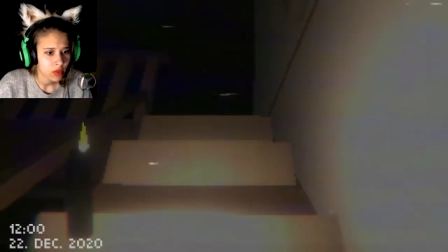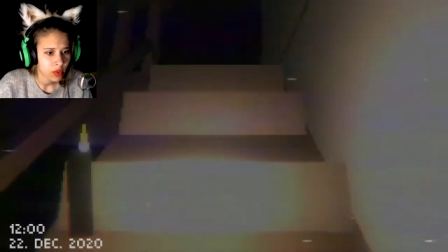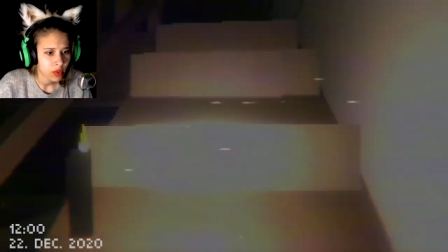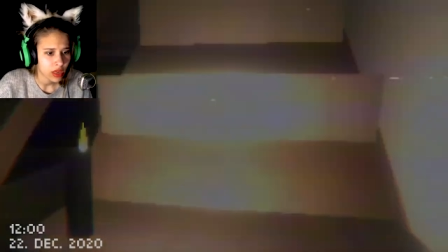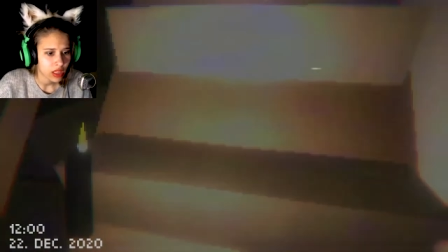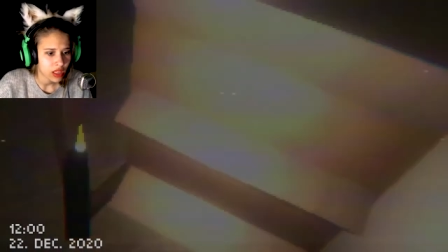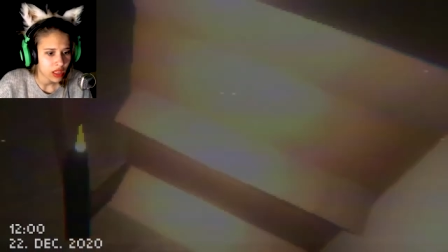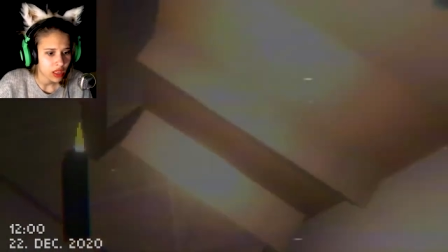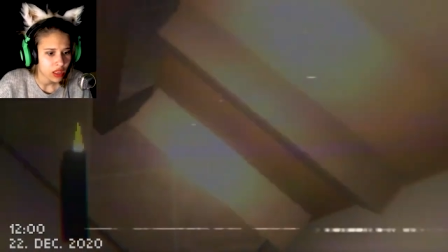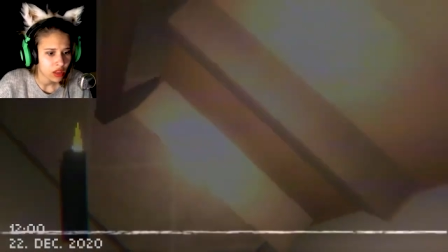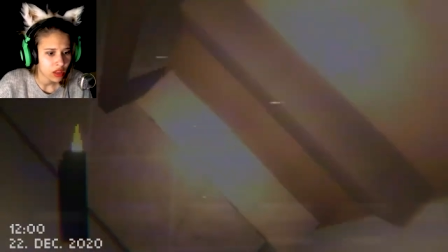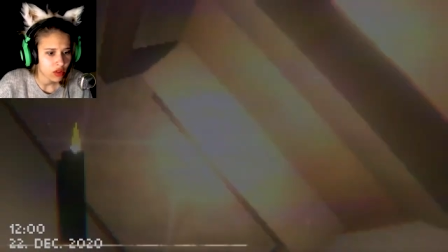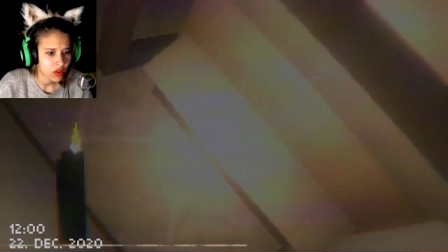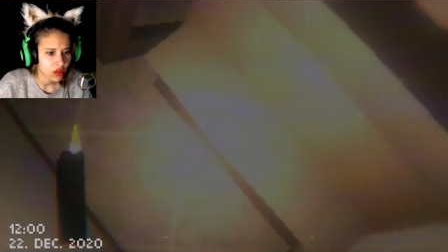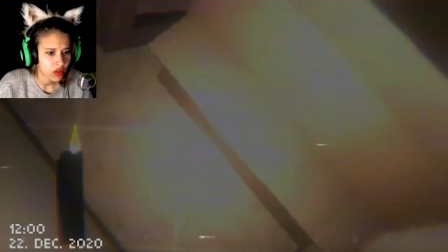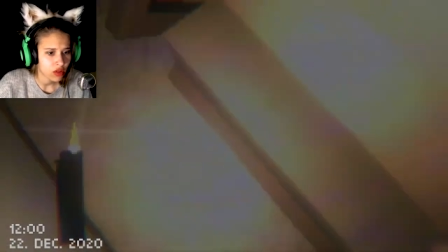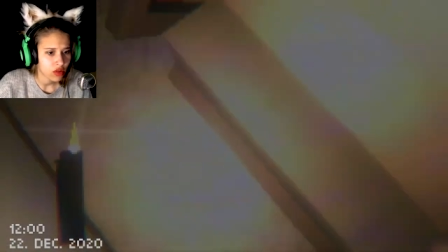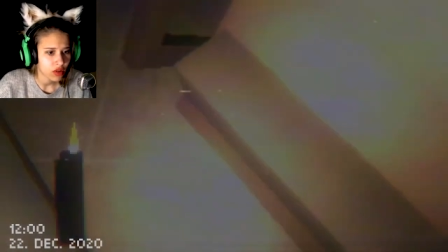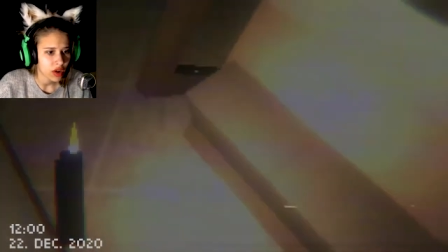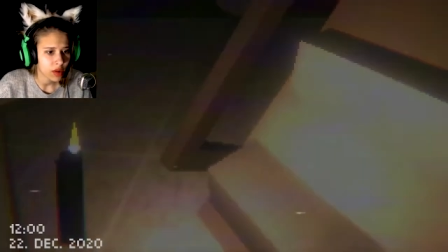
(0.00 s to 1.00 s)
Wait, I
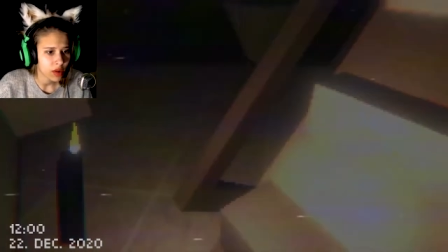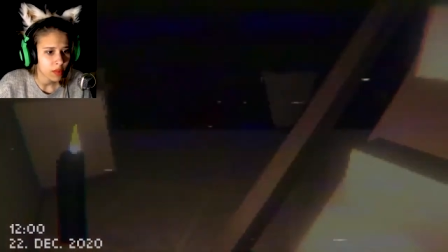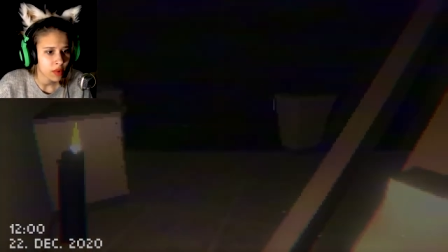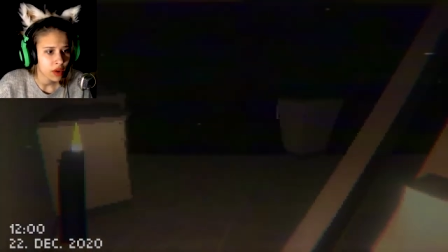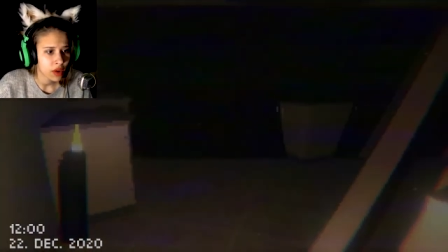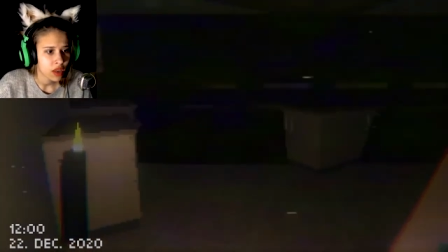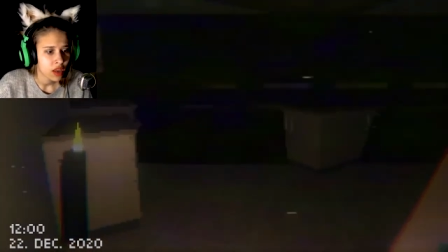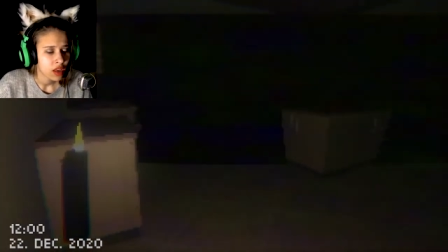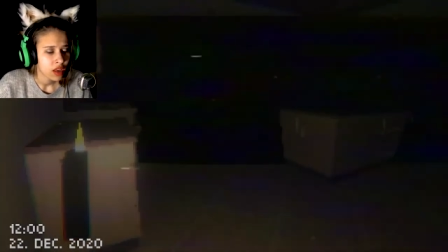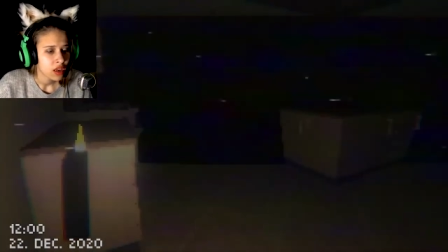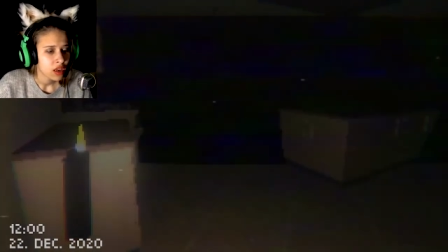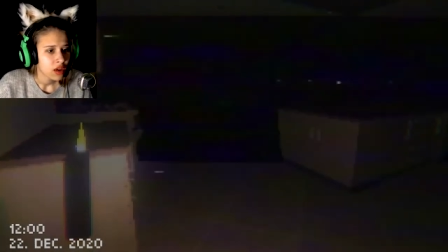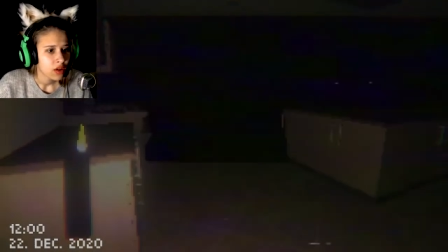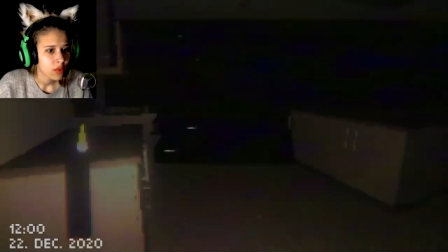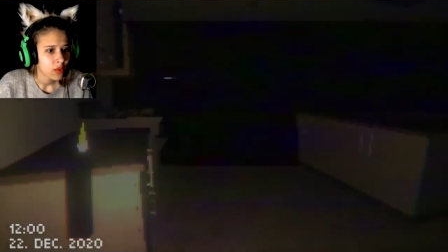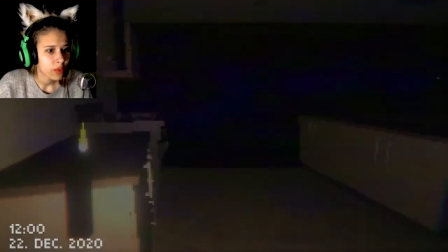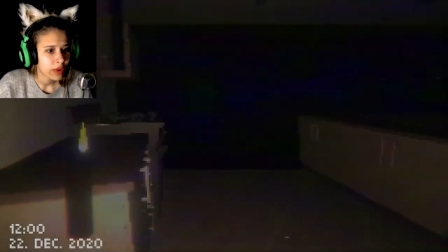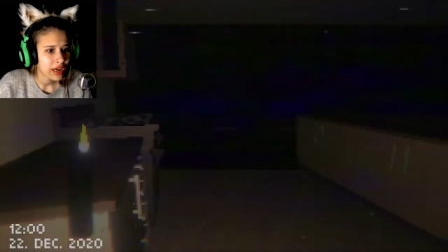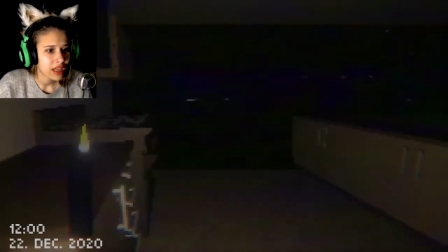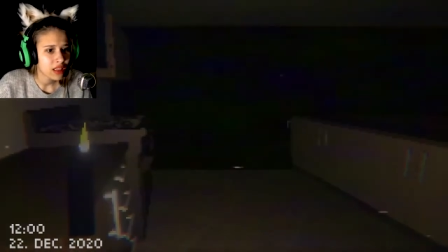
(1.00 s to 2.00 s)
cannot go up.
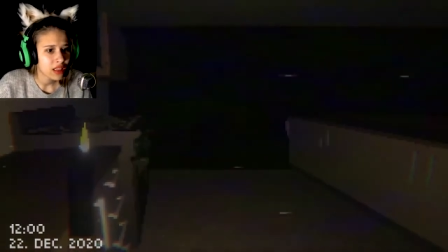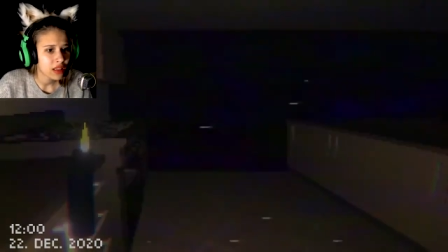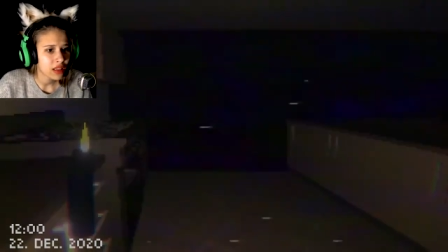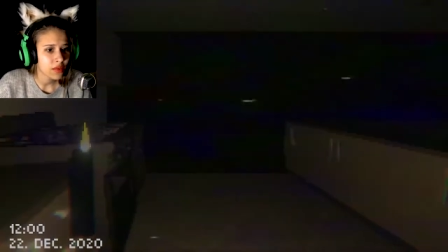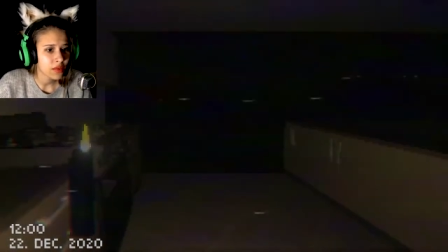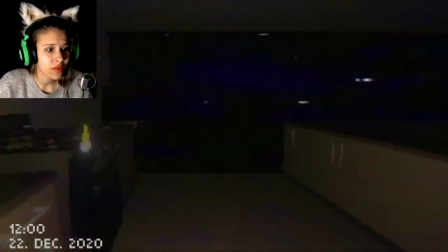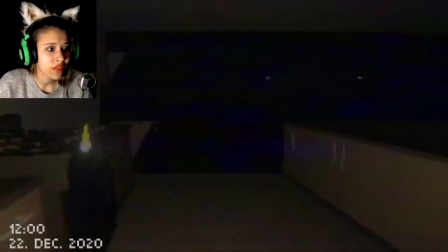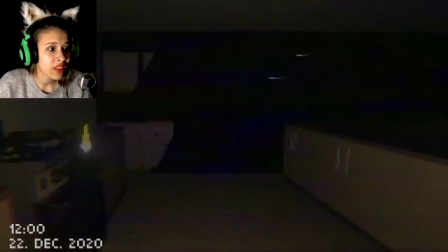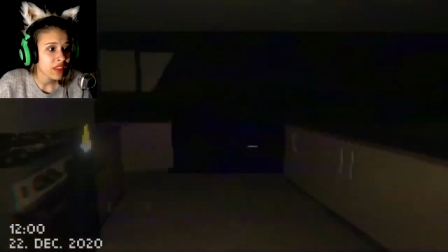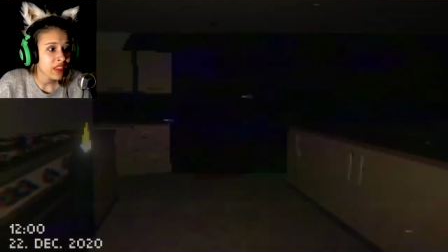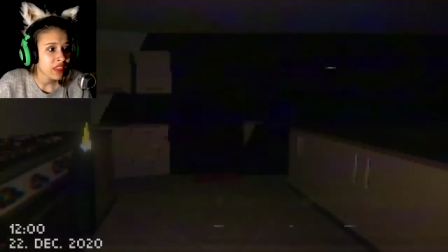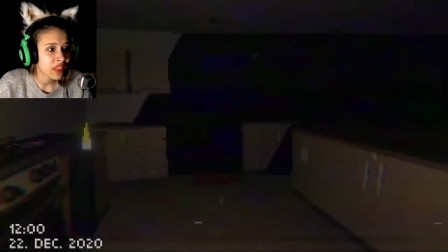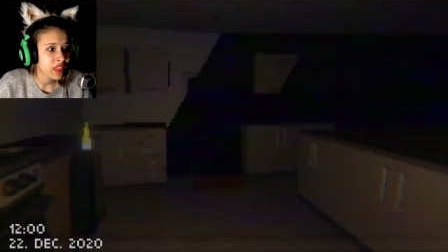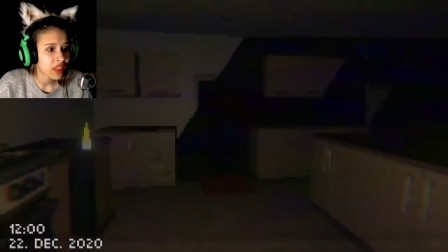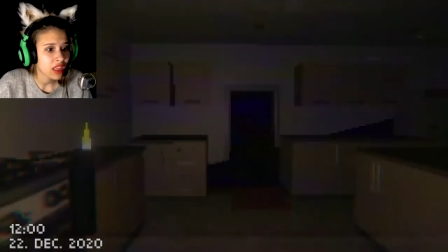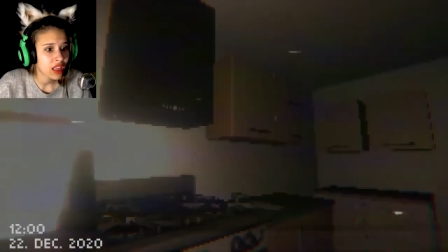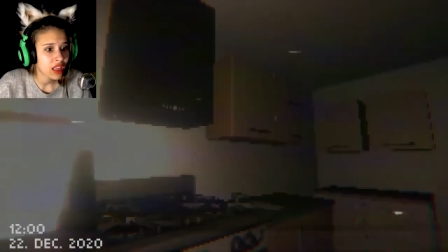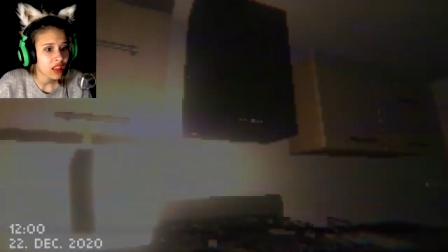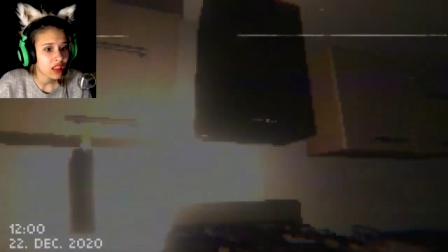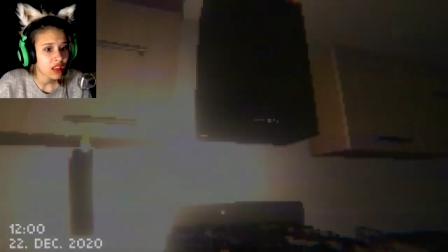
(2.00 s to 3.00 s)
Well,
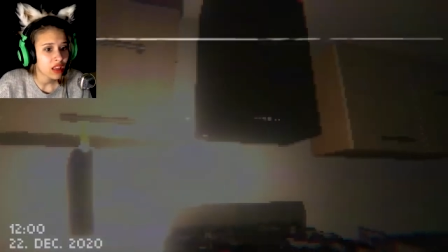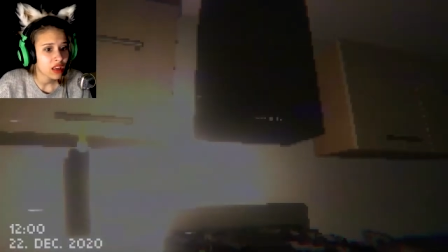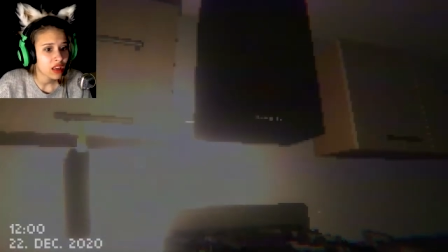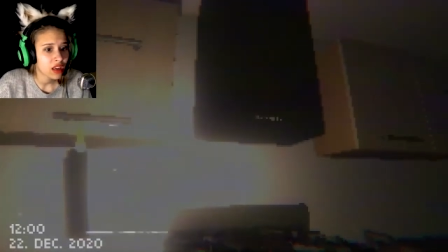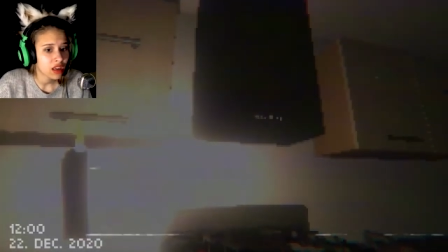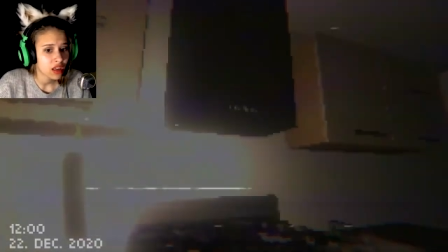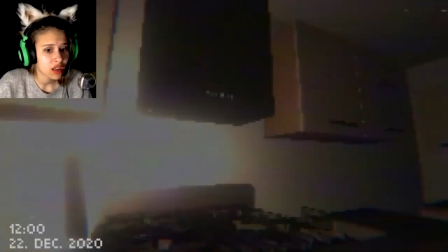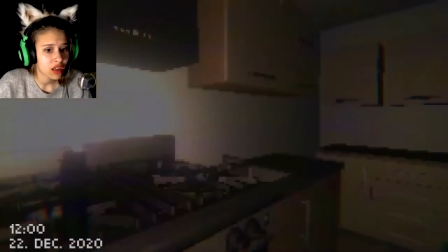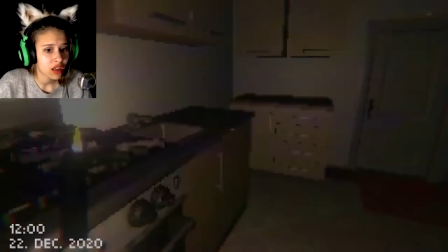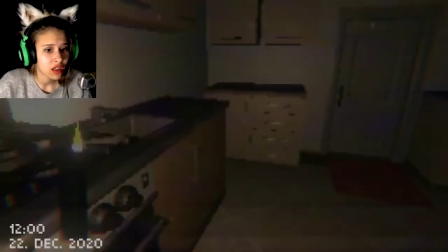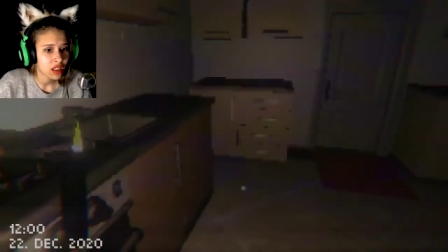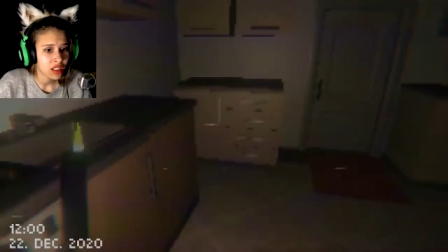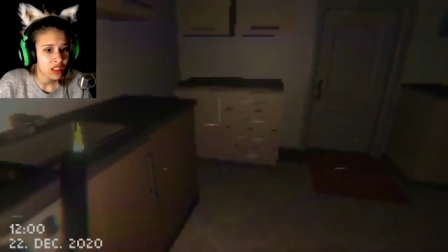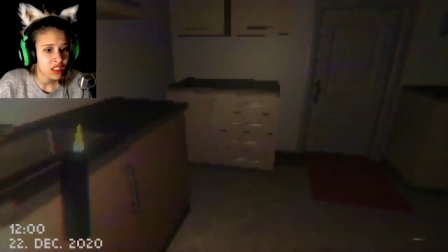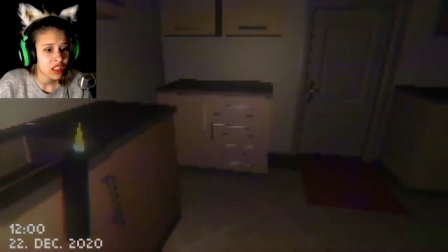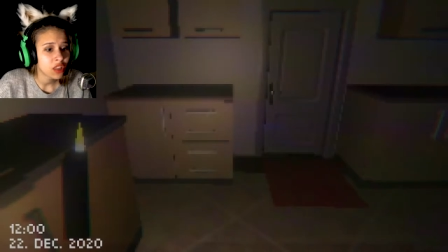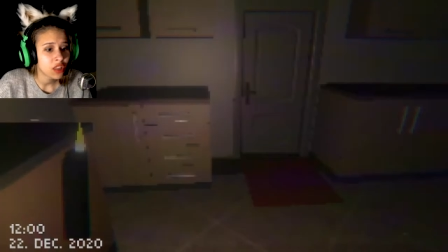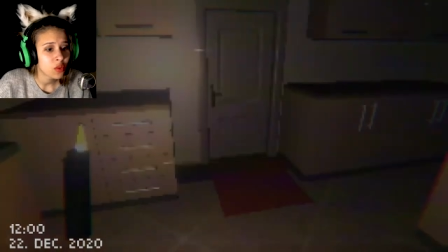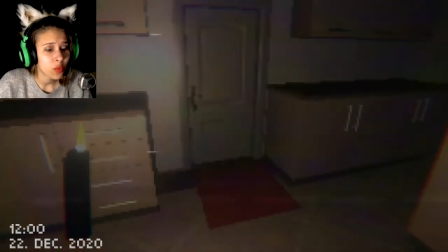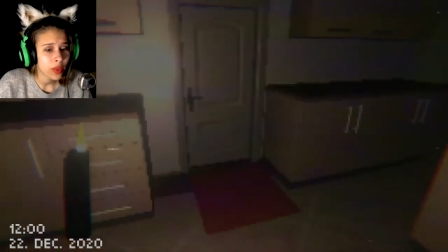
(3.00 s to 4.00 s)
then I
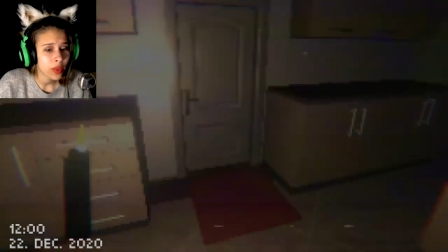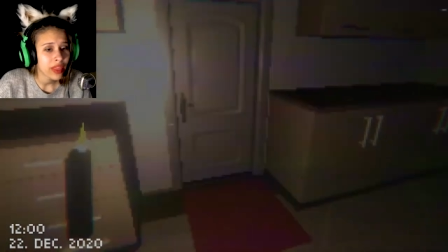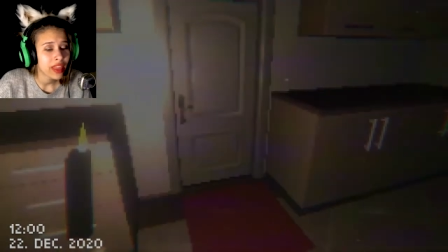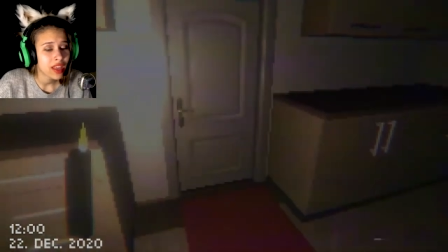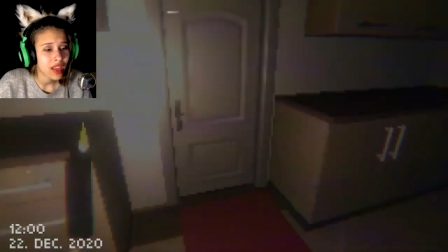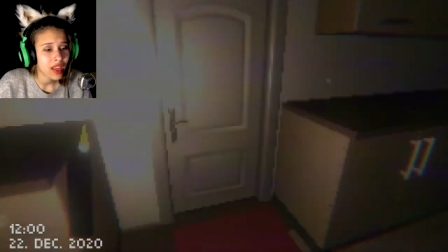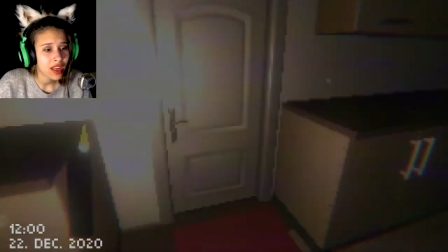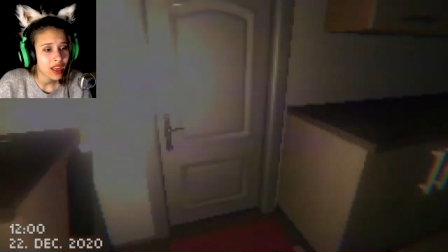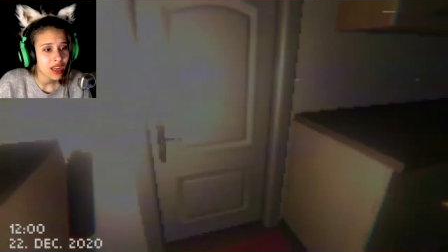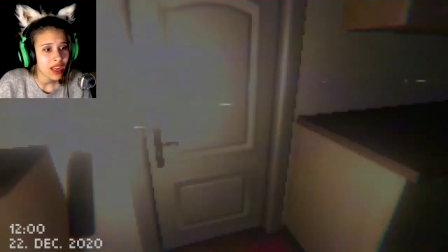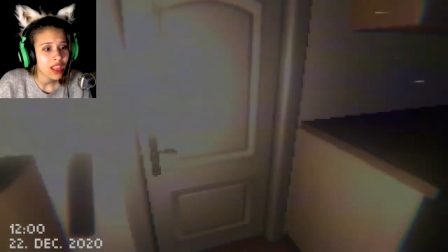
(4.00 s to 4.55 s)
didn't want that